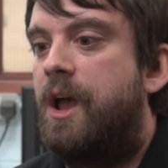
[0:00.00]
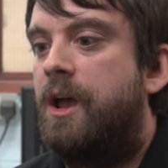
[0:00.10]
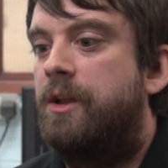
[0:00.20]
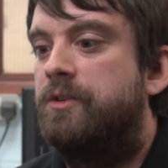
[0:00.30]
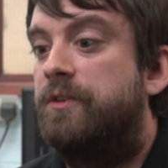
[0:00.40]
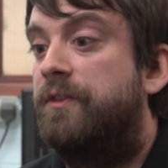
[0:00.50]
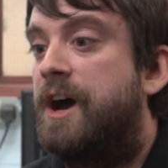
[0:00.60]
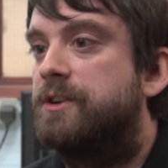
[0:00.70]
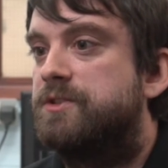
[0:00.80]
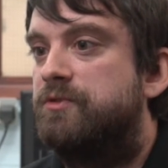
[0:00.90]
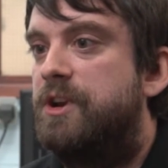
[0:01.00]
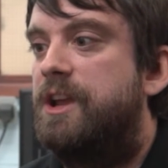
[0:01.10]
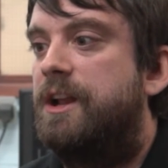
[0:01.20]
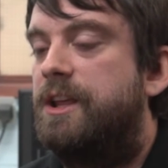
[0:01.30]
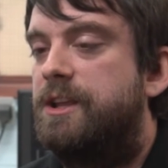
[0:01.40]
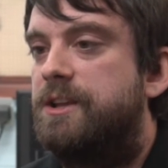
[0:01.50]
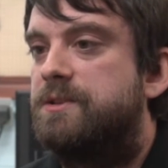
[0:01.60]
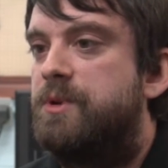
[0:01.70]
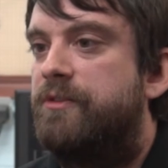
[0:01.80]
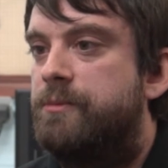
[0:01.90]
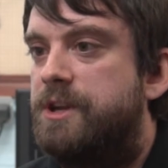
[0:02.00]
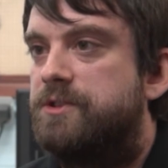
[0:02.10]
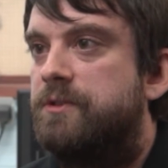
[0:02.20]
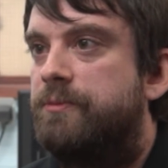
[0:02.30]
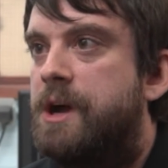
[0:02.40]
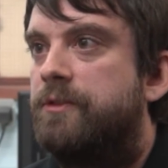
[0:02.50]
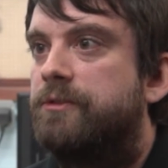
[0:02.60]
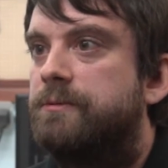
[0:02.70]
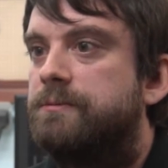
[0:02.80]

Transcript: and advanced really is a bit of a mixture of both.